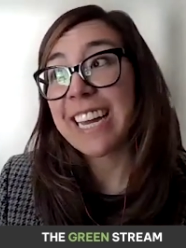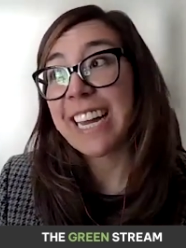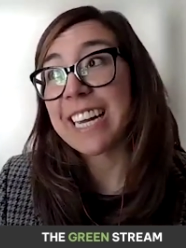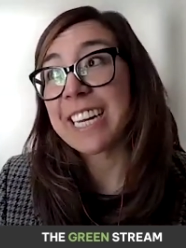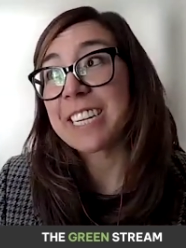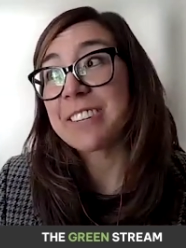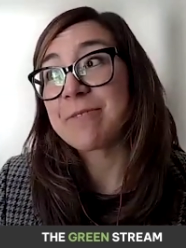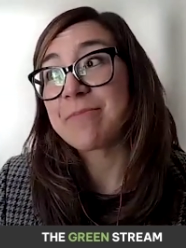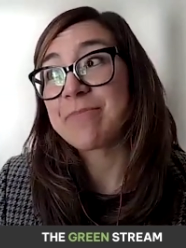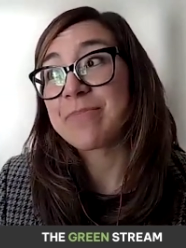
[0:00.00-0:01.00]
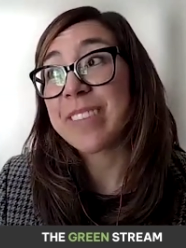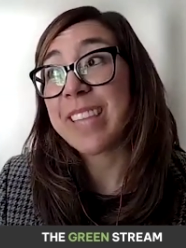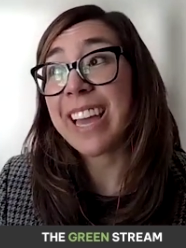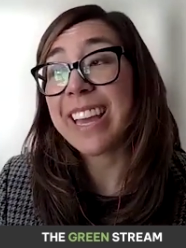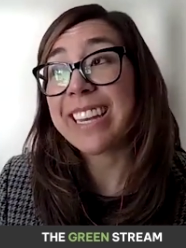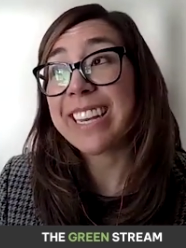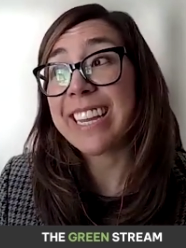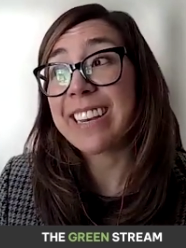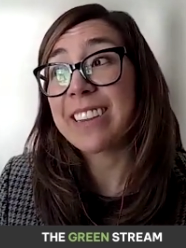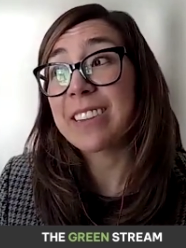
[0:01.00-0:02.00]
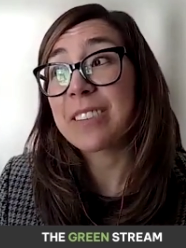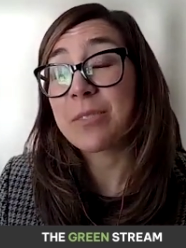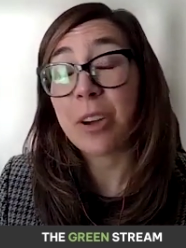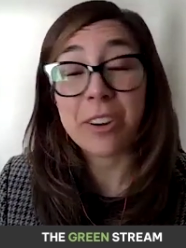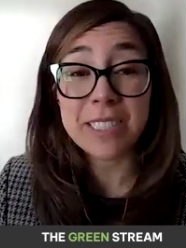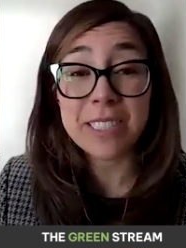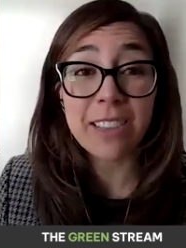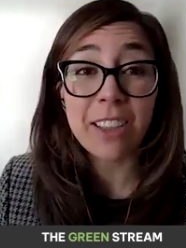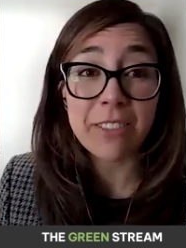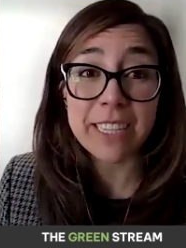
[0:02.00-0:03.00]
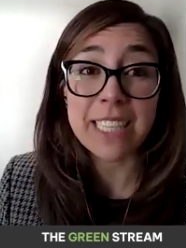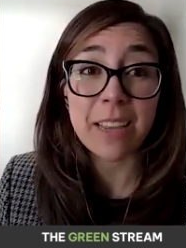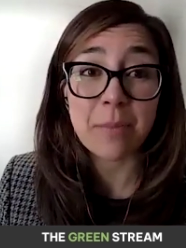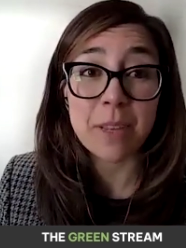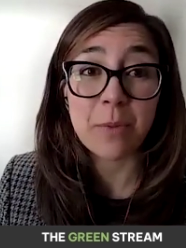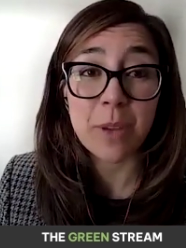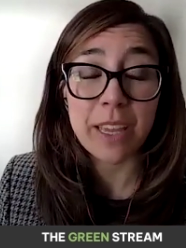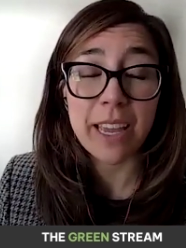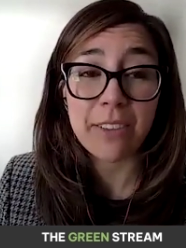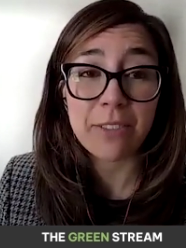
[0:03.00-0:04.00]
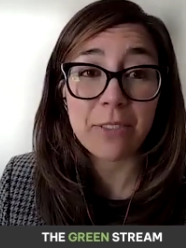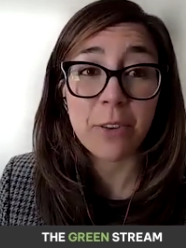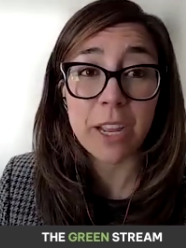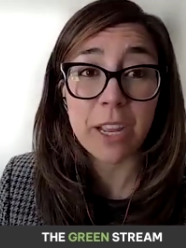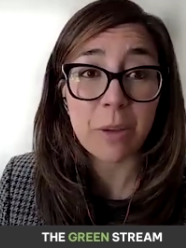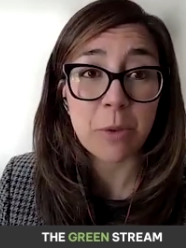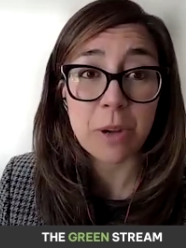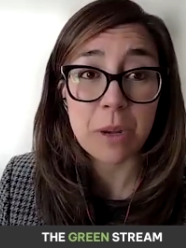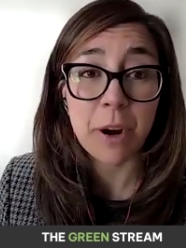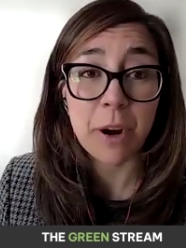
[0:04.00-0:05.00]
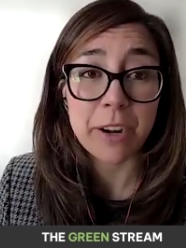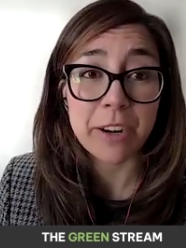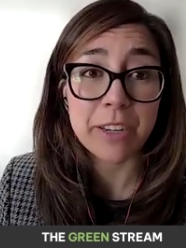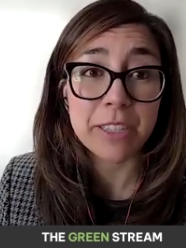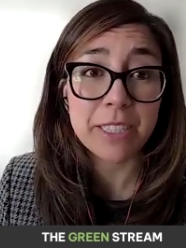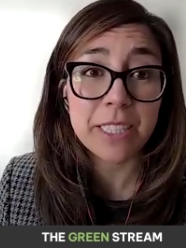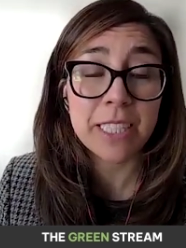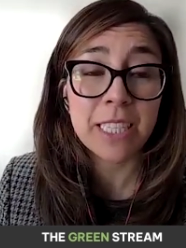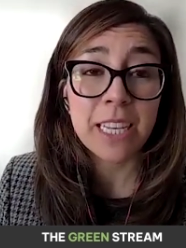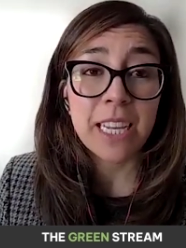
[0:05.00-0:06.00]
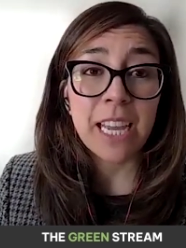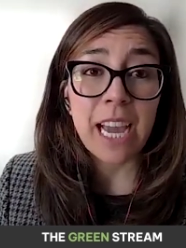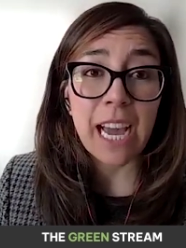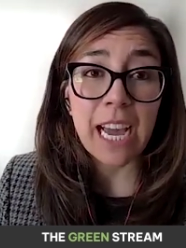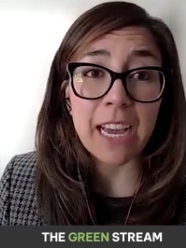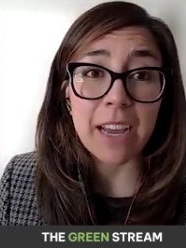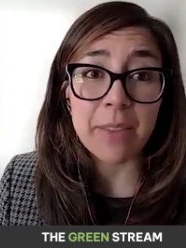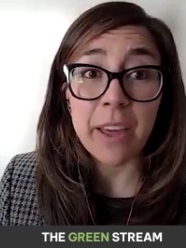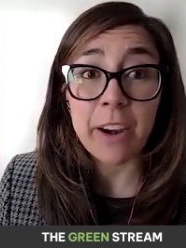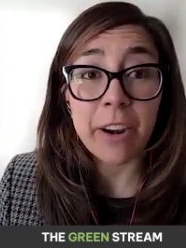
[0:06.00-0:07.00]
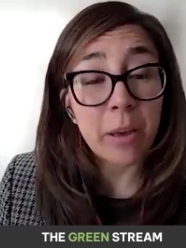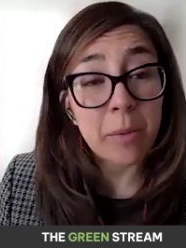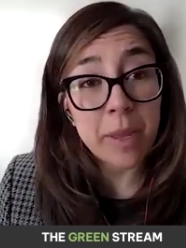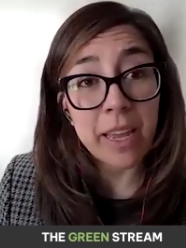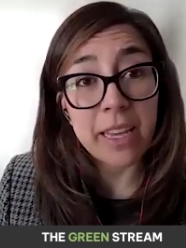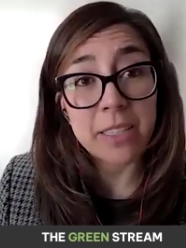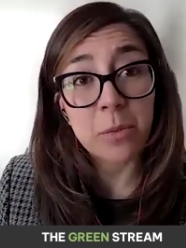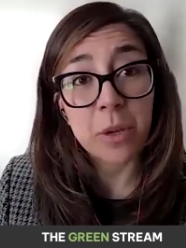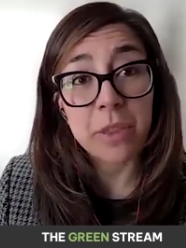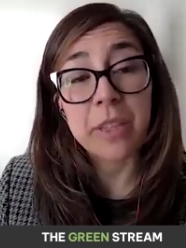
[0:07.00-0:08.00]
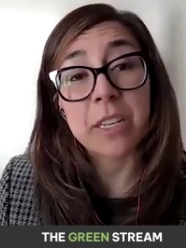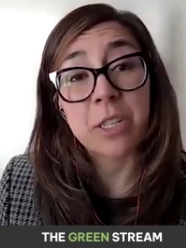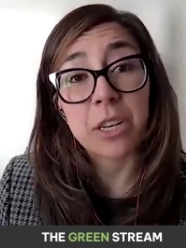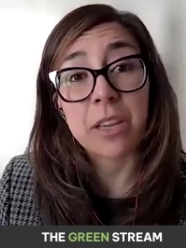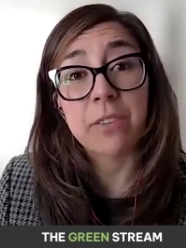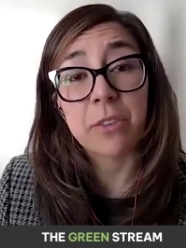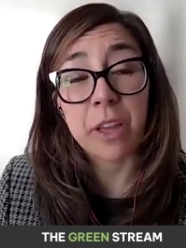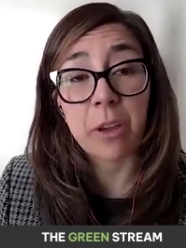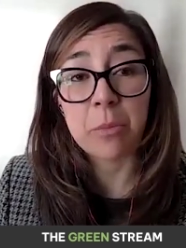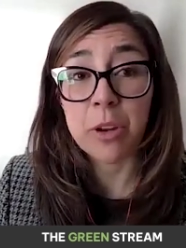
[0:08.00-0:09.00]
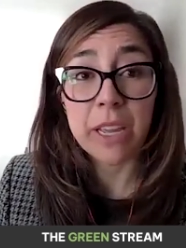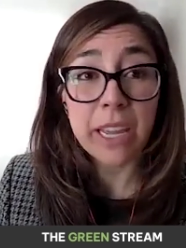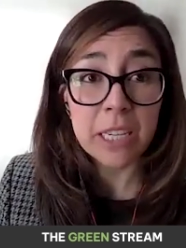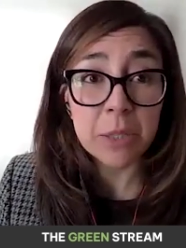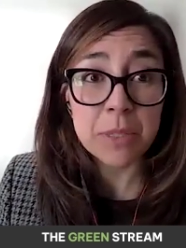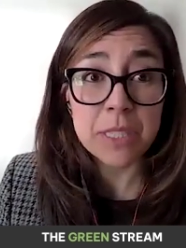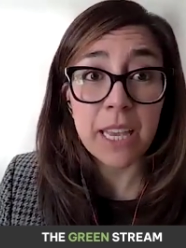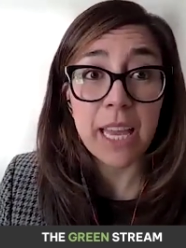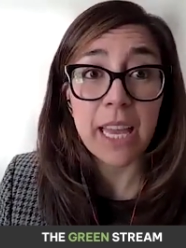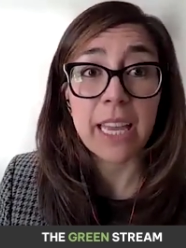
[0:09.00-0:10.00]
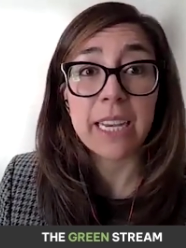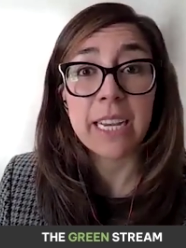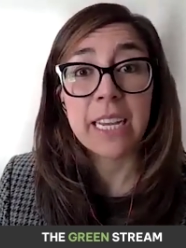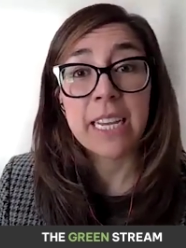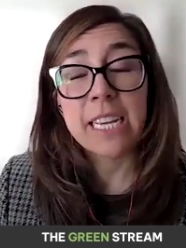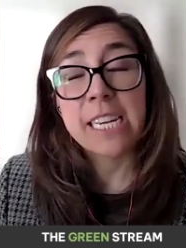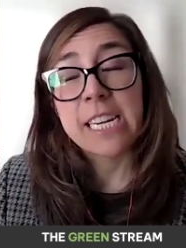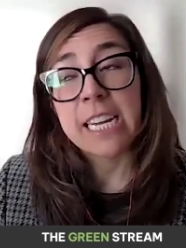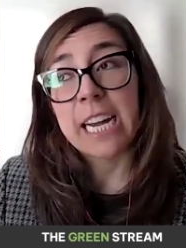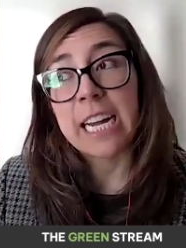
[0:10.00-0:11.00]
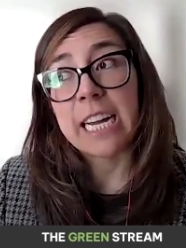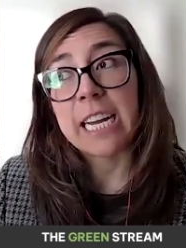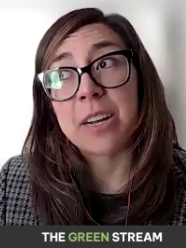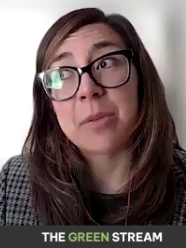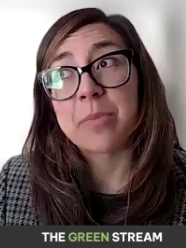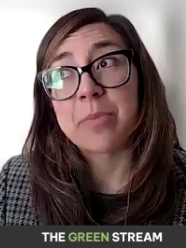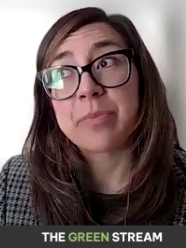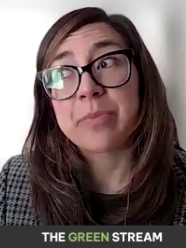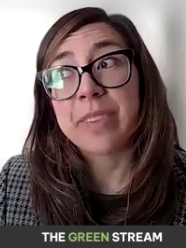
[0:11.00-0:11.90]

Um, yeah, and, and uh, honestly, a lot of excitement. We have great community partners uh, that are helping us with initiative on the community engagement side. Um,